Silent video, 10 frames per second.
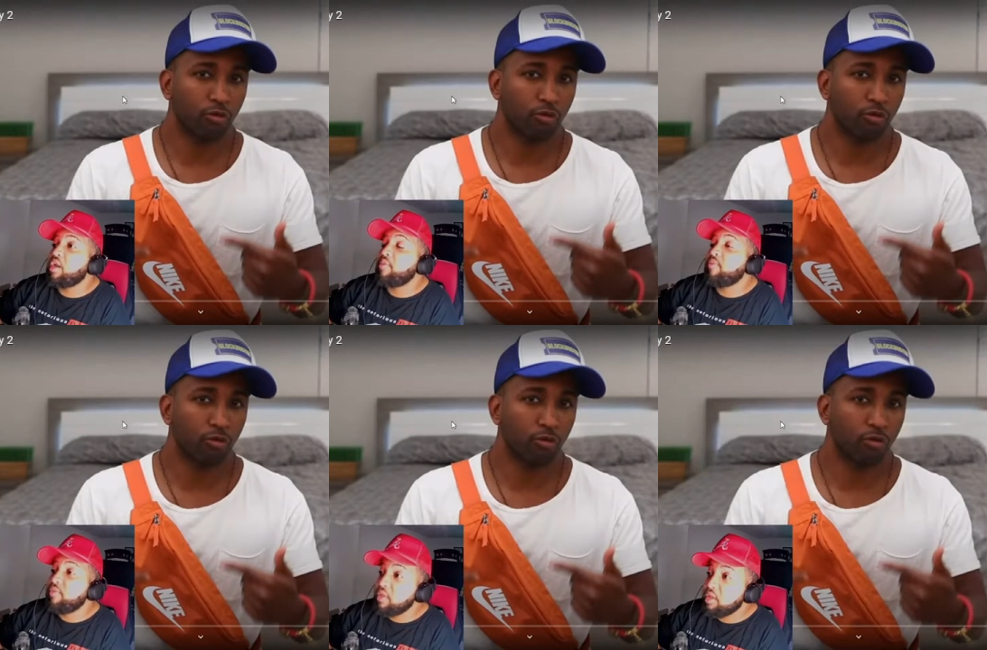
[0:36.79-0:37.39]
Speaker 1: I'm
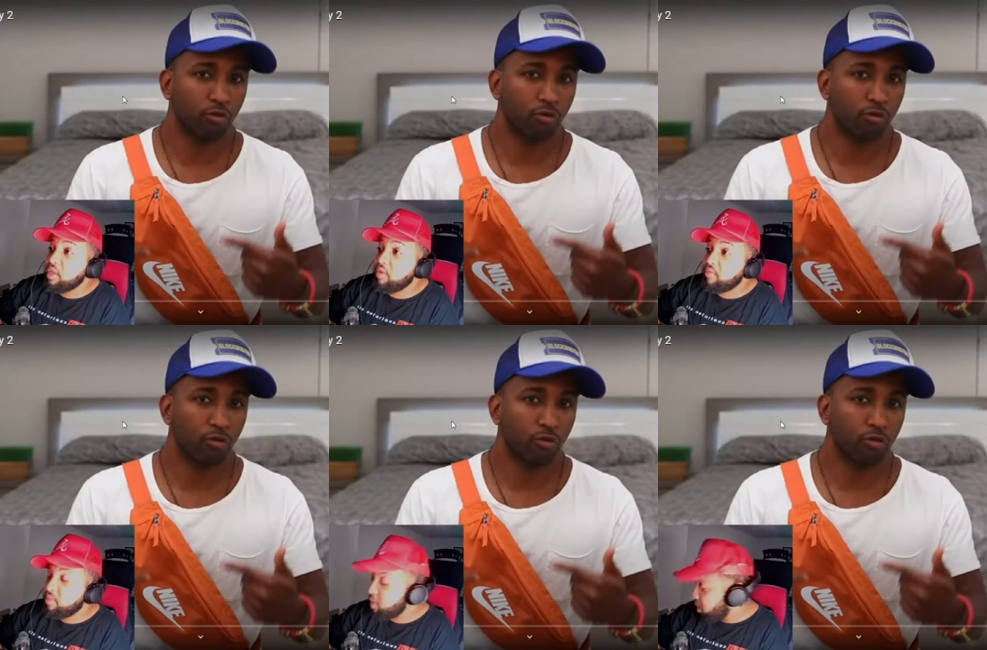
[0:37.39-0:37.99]
feeling that.
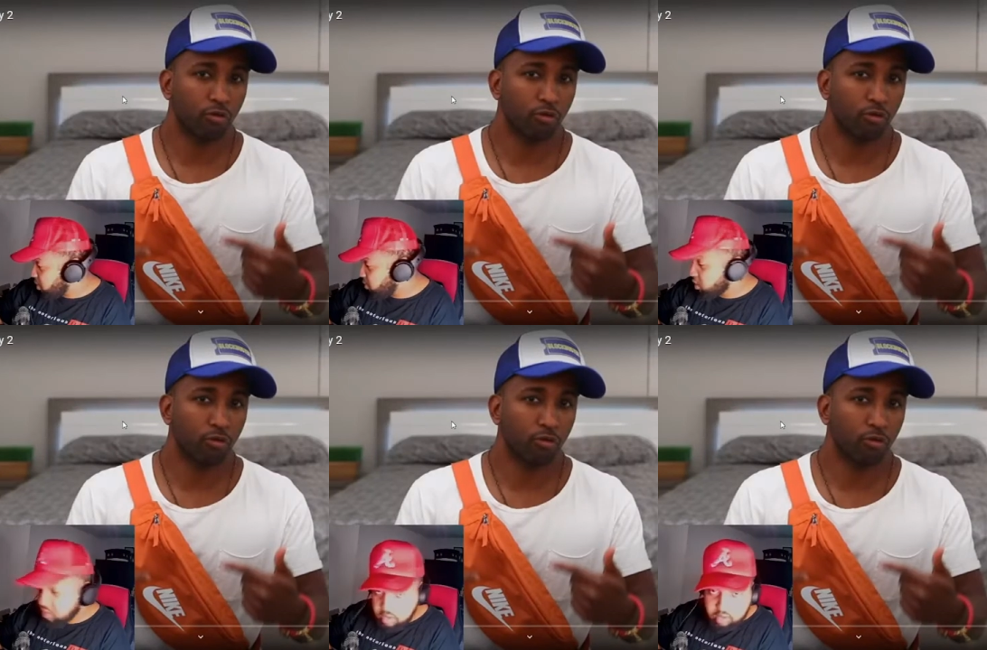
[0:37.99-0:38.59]
Feel me? I got my
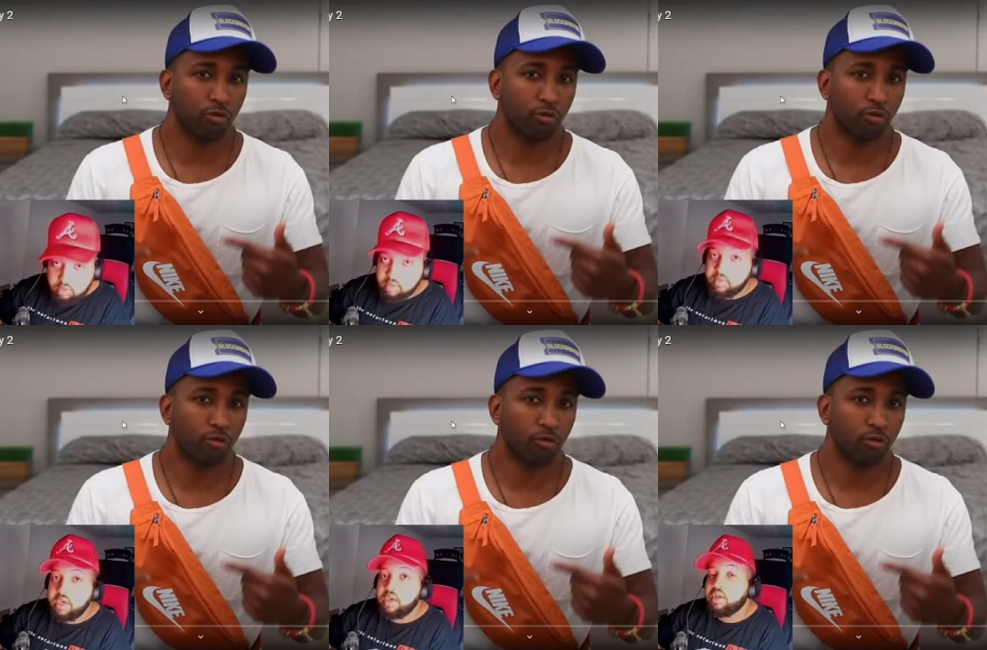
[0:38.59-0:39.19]
truck going
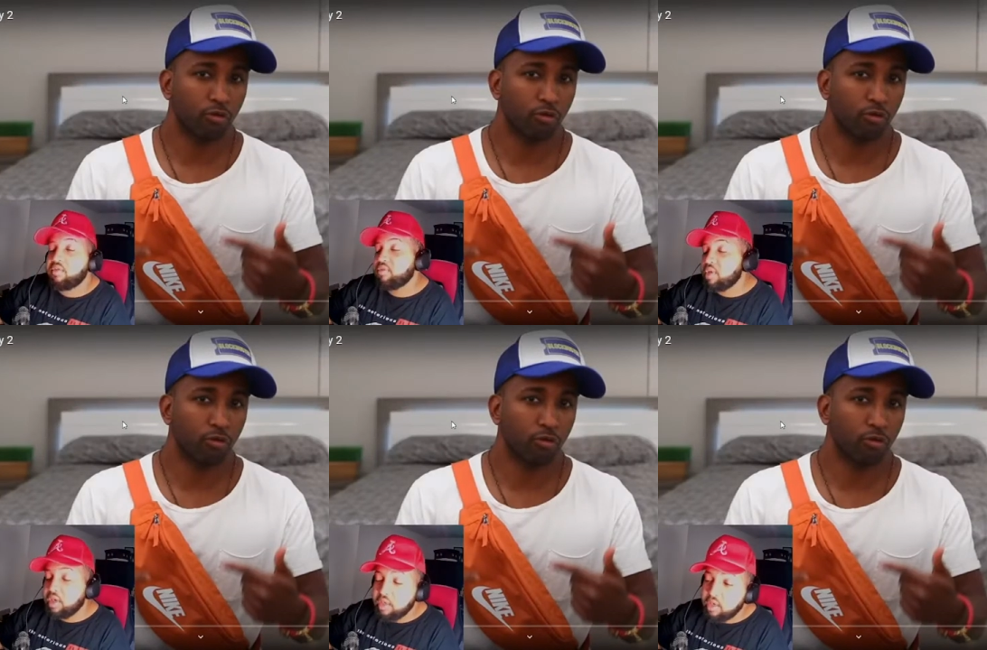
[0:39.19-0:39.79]
right now,
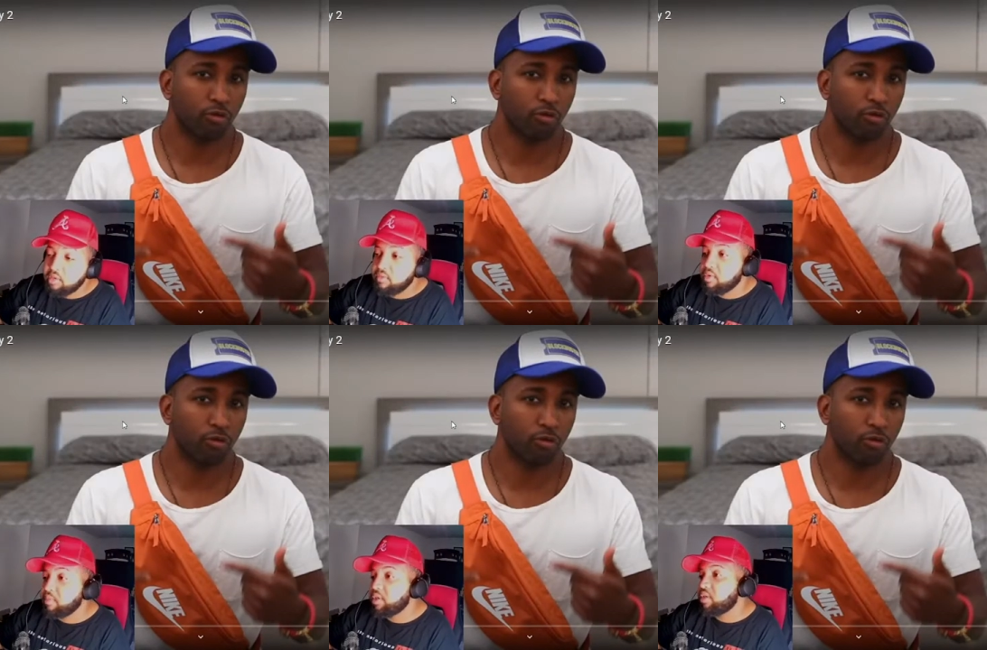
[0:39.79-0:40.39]
Atlanta. Feel
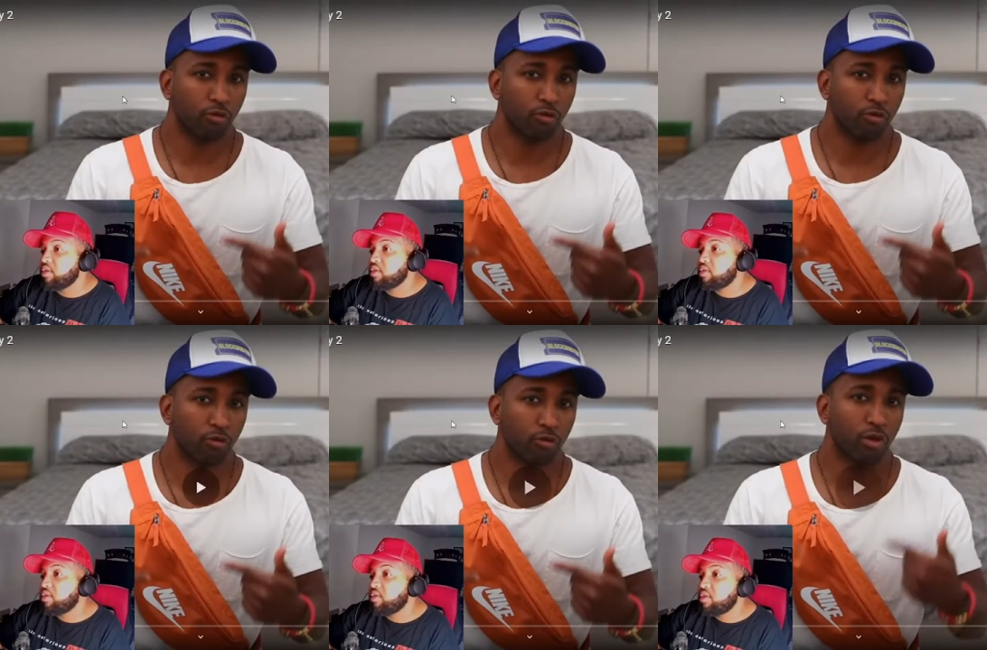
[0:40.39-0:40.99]
me?
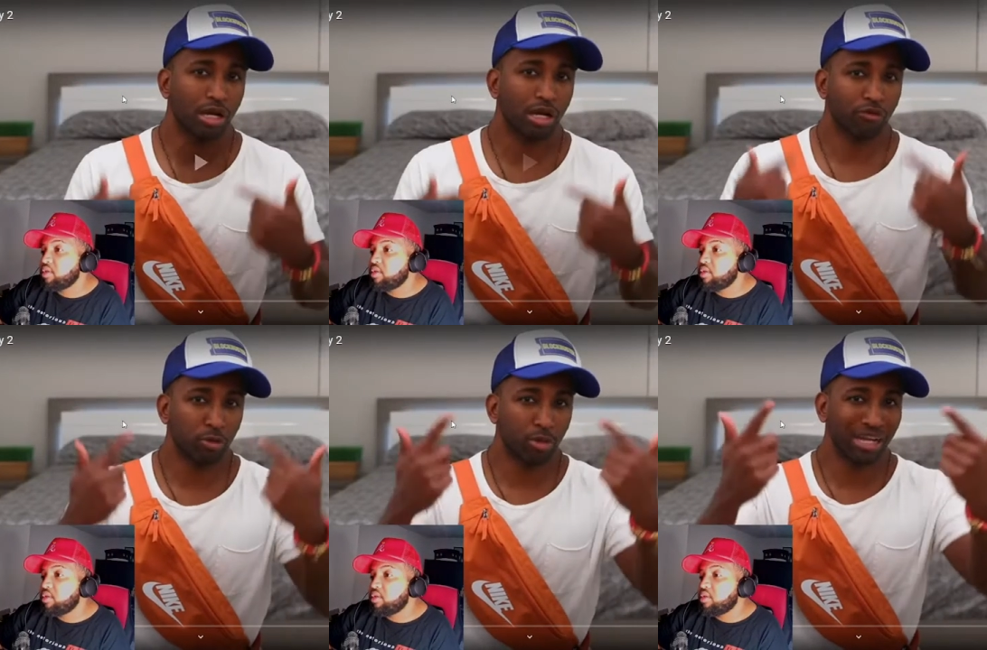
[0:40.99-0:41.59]

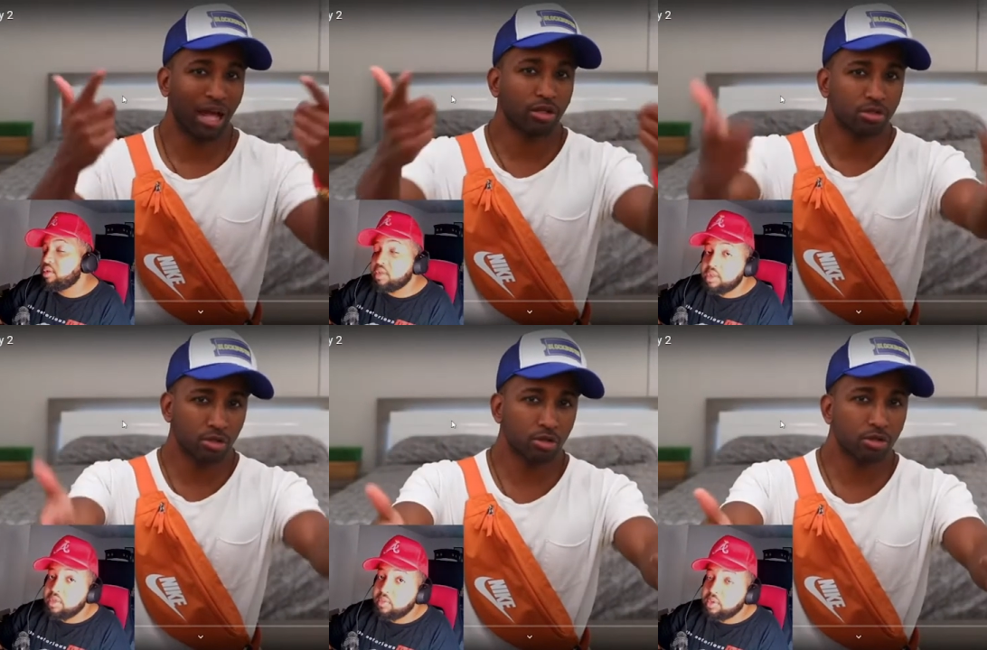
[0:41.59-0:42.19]
Speaker 2: Whatever you put out
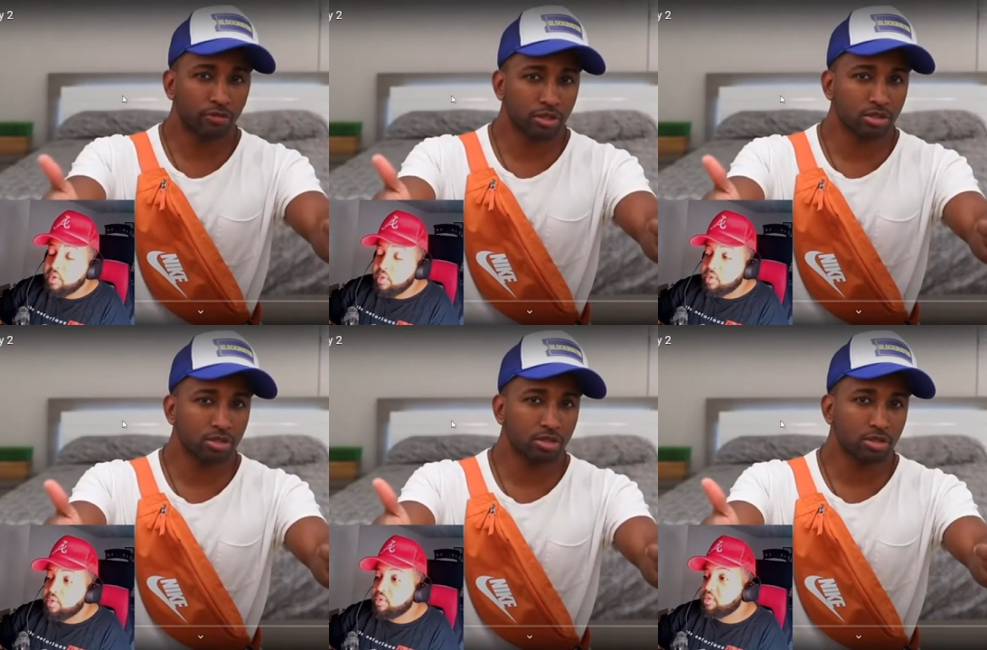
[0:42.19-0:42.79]
into the
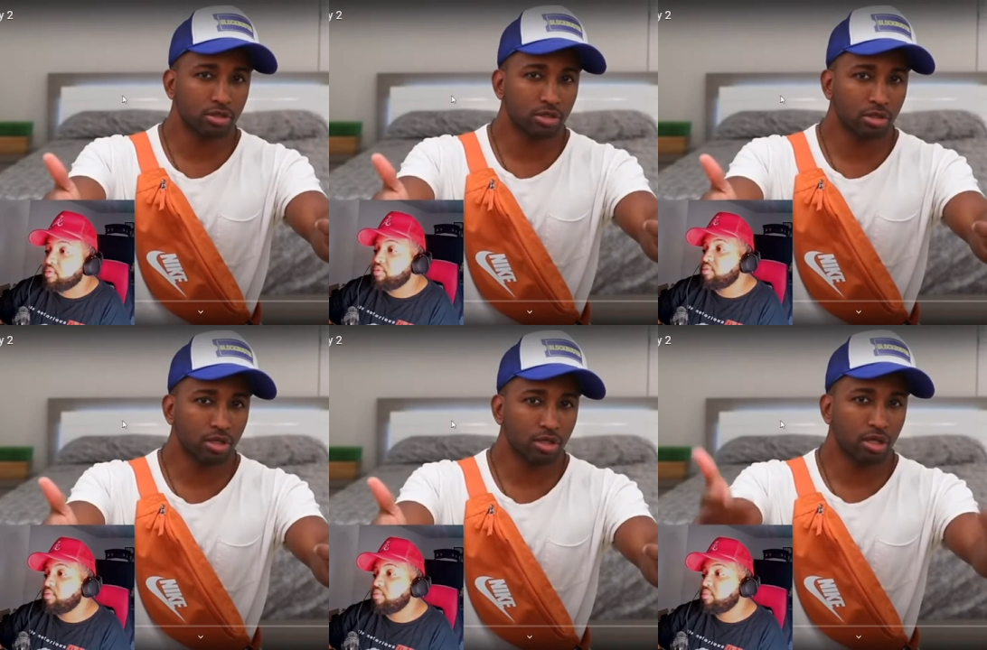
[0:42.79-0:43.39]
universe
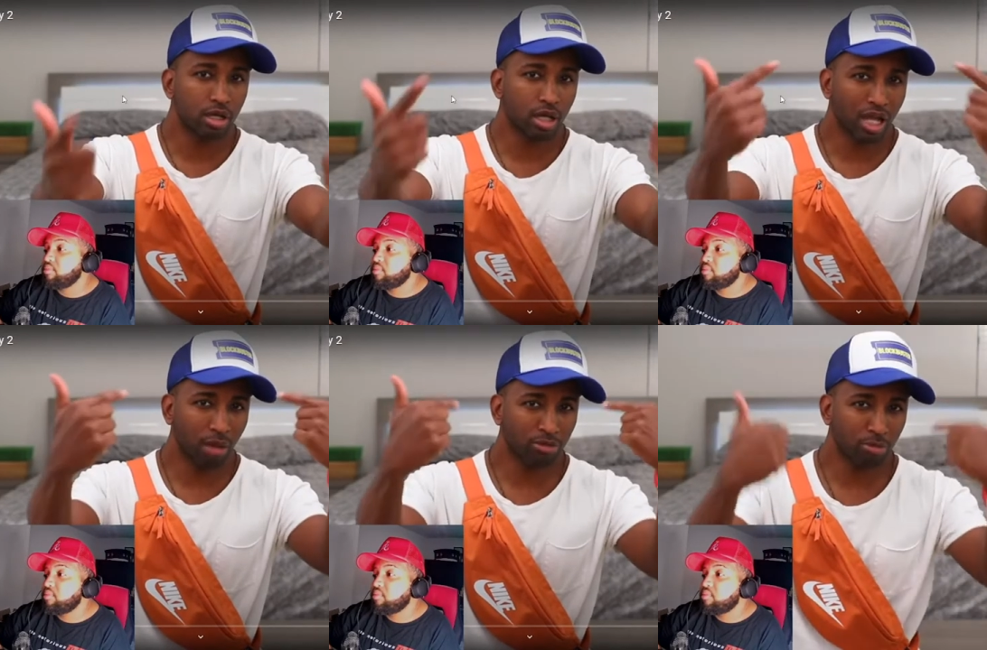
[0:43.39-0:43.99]

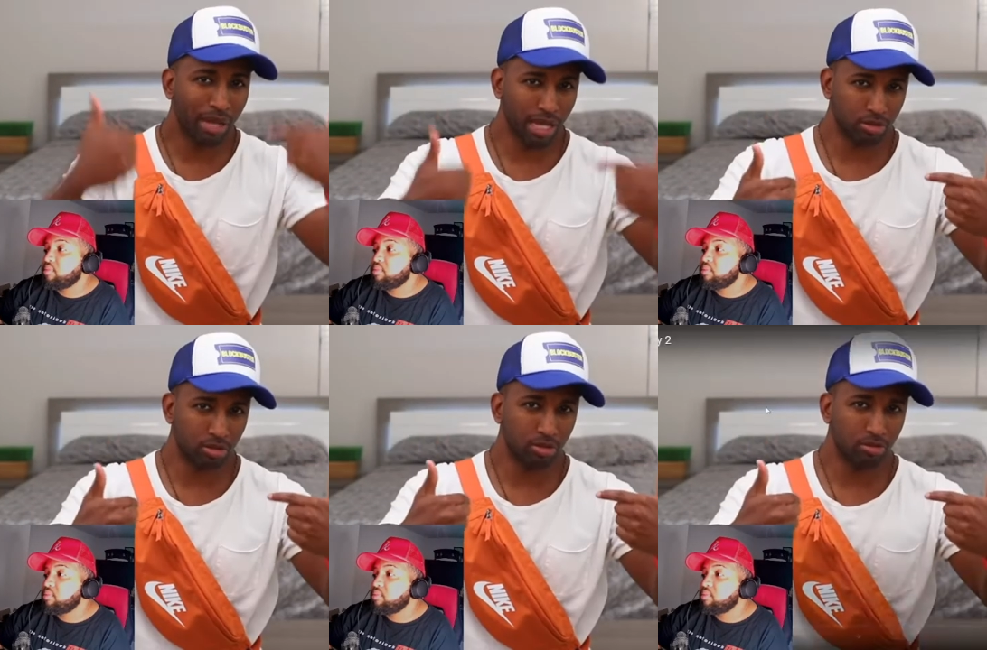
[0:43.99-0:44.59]
comes
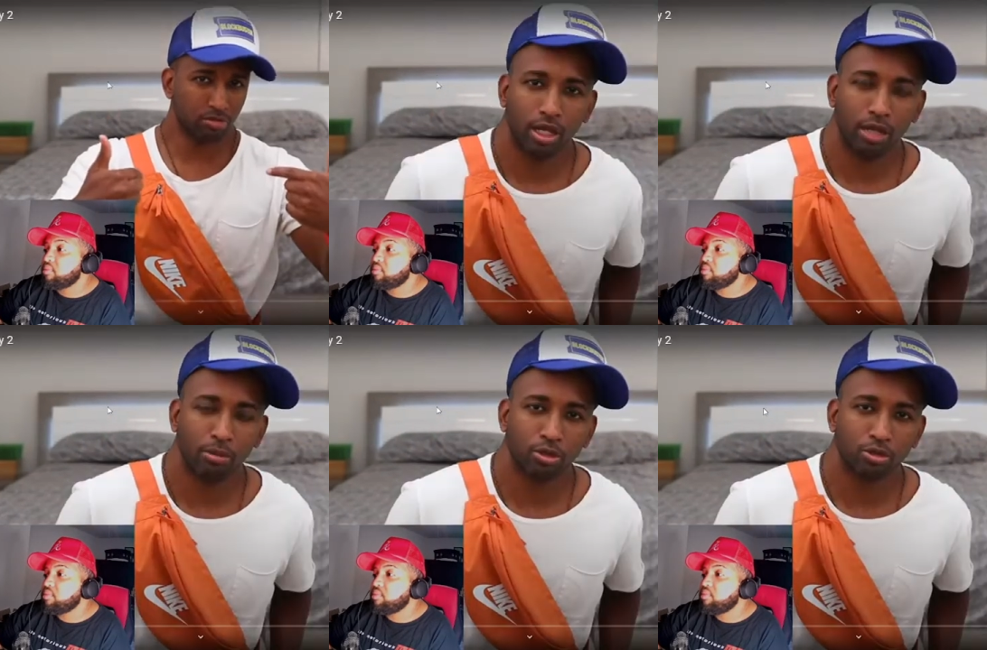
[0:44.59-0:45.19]
back to you.
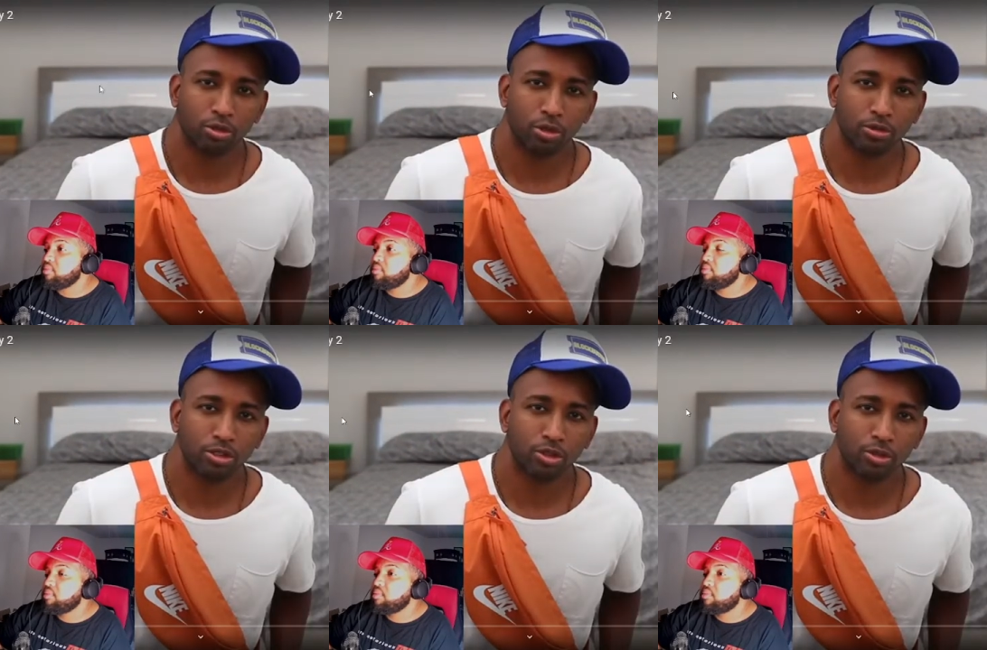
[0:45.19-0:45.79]
In middle school, there was this